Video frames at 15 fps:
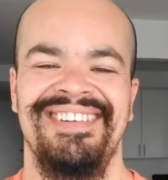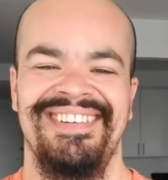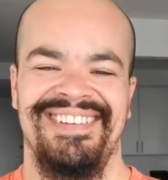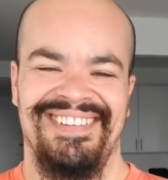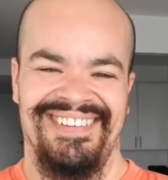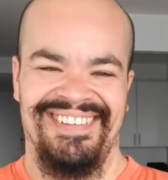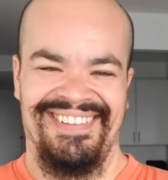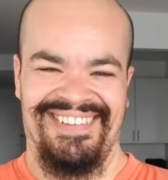I'm
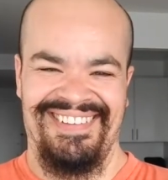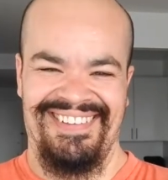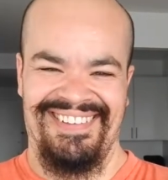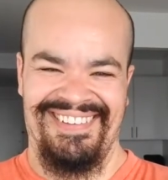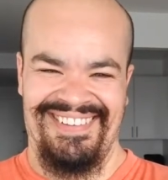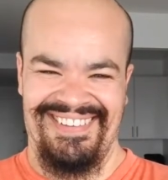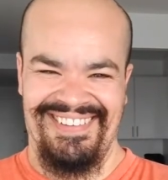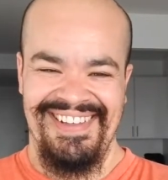
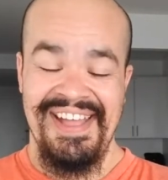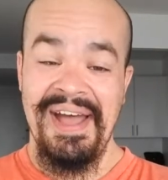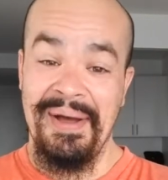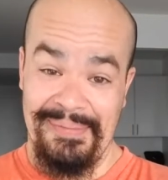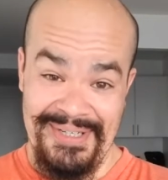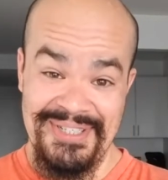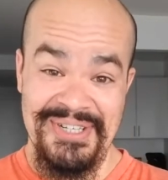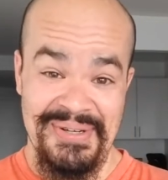going
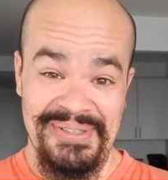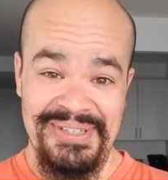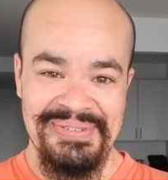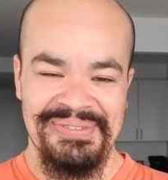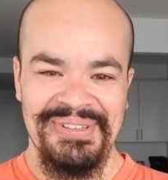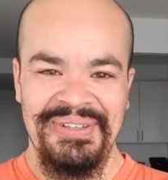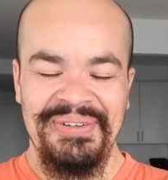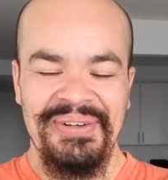to choke you for
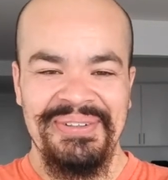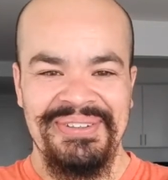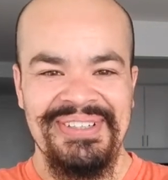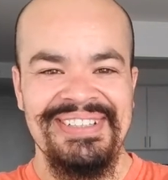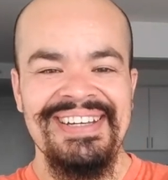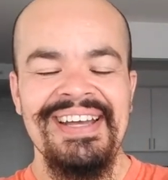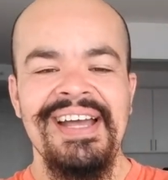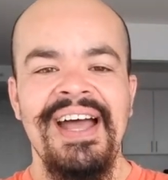your own good.
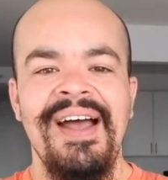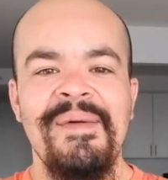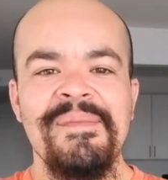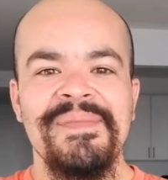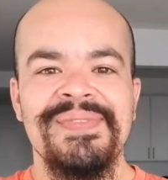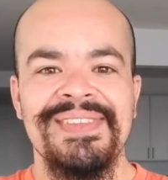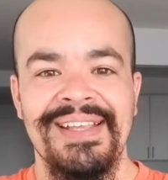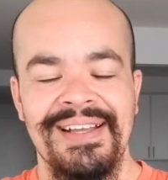
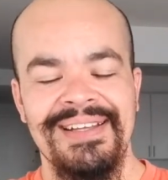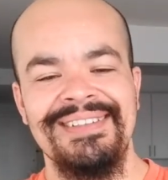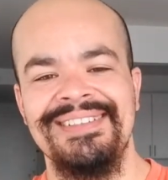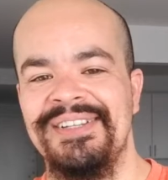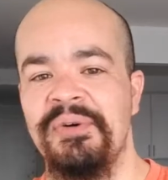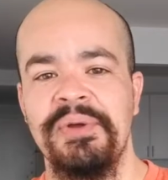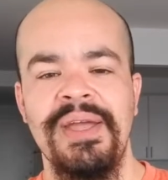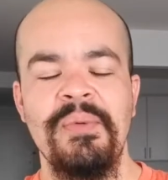
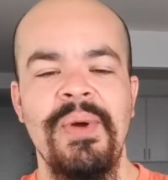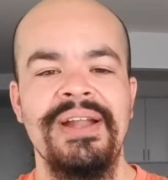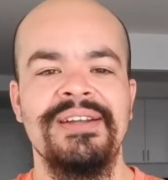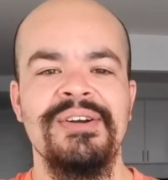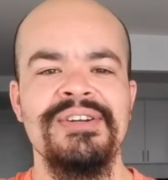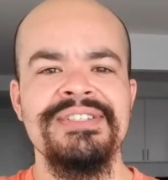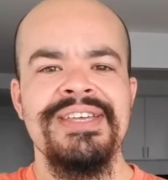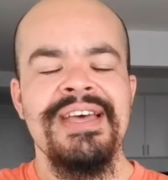Don't get wet,
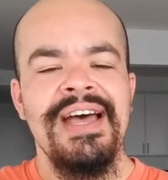girls.